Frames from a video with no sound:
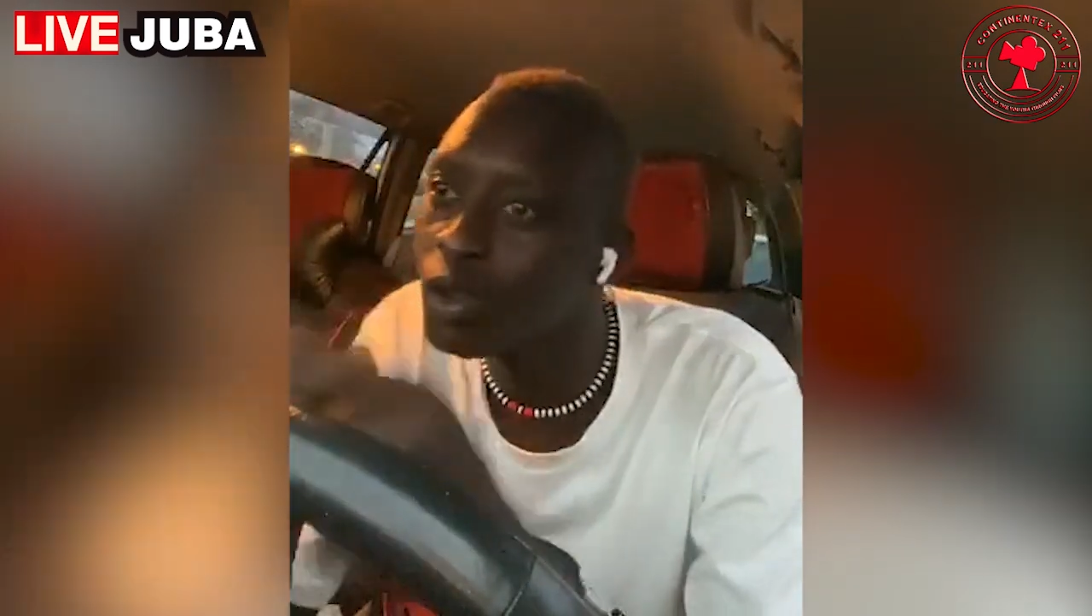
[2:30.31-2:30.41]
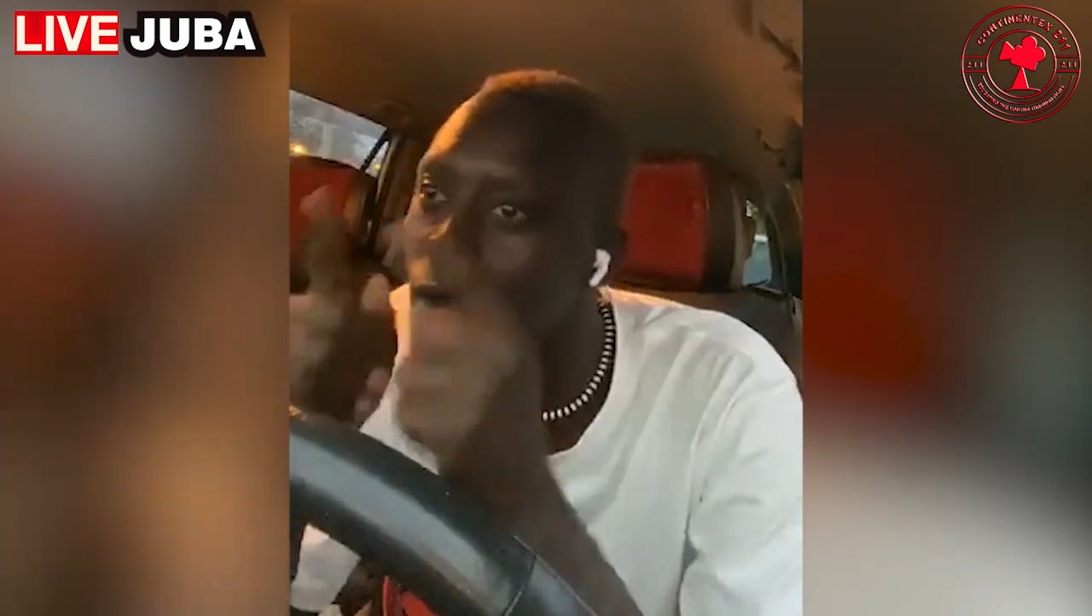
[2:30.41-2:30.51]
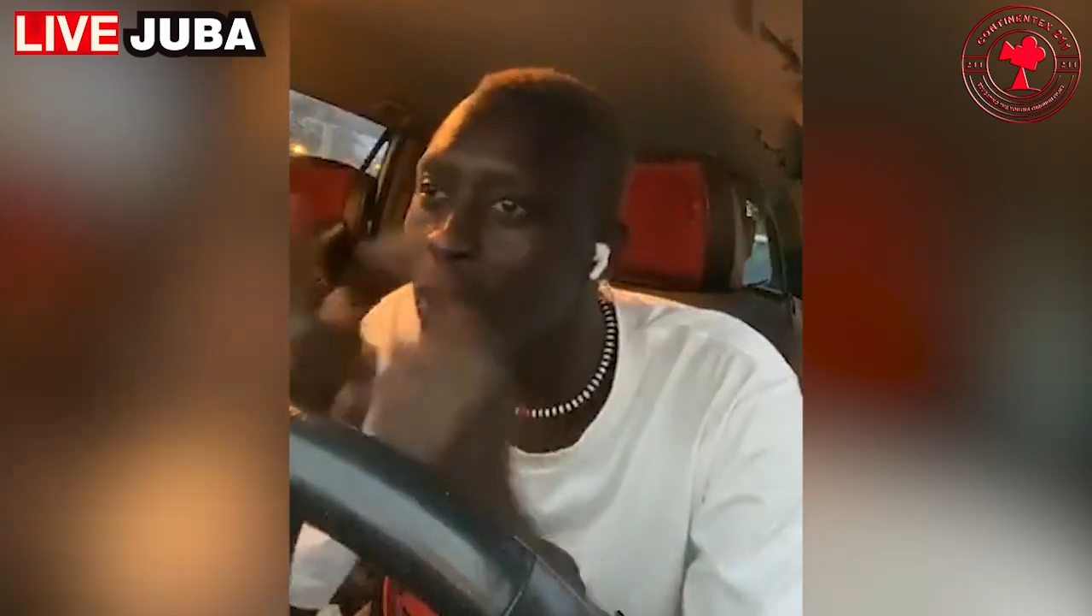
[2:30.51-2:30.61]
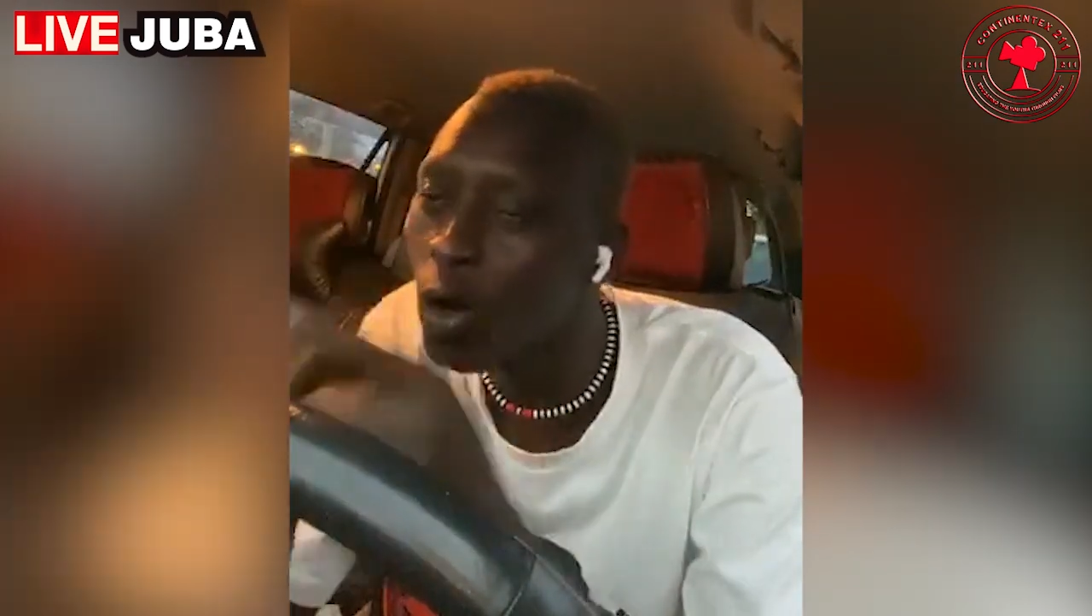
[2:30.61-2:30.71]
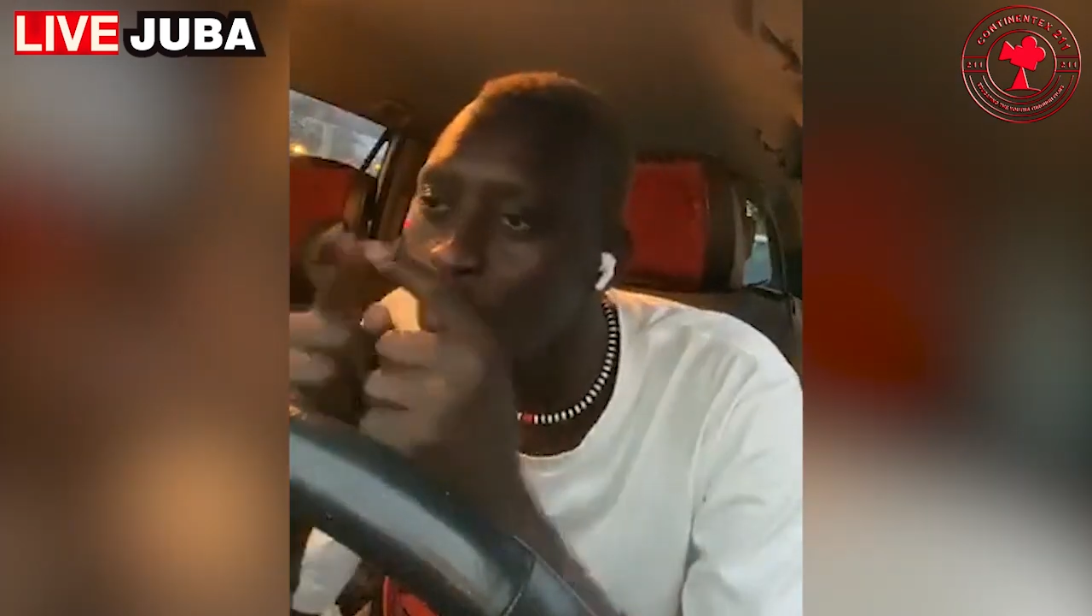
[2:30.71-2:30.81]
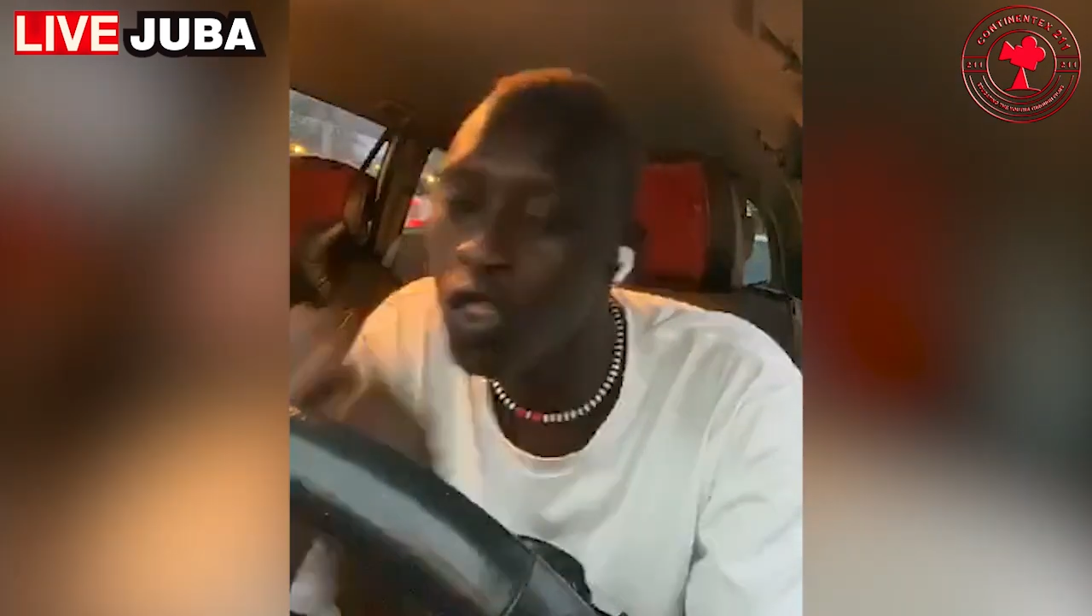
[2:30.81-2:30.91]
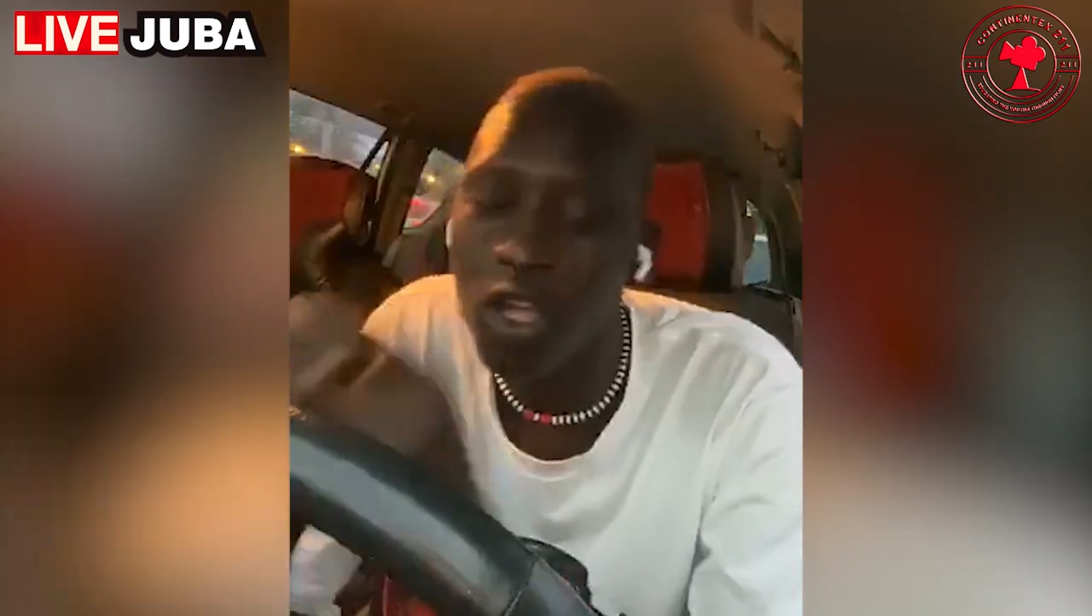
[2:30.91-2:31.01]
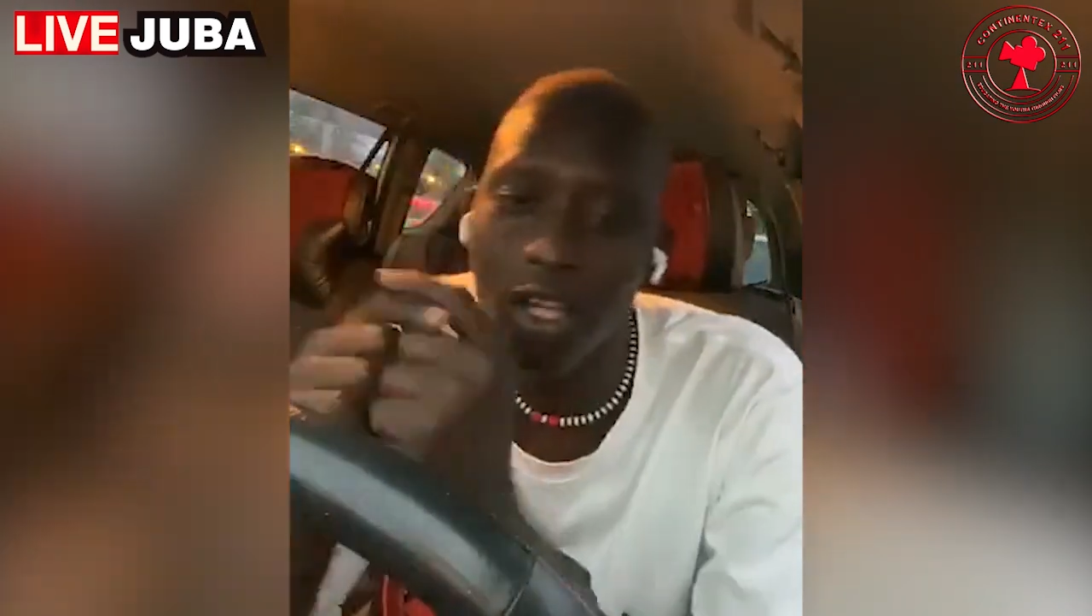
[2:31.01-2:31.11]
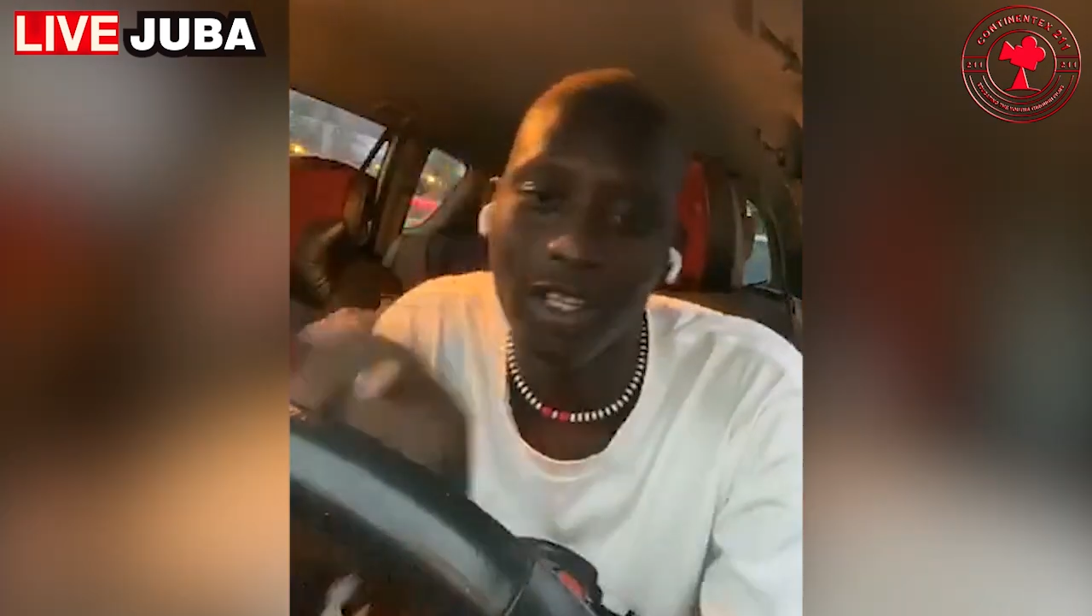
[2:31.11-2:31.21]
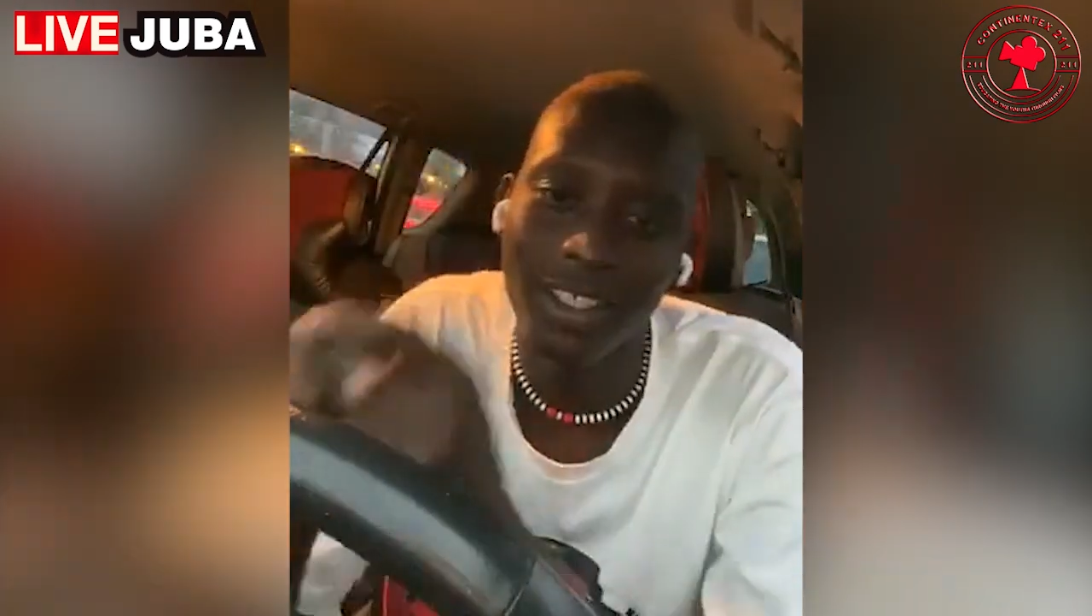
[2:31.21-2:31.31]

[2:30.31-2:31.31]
Malut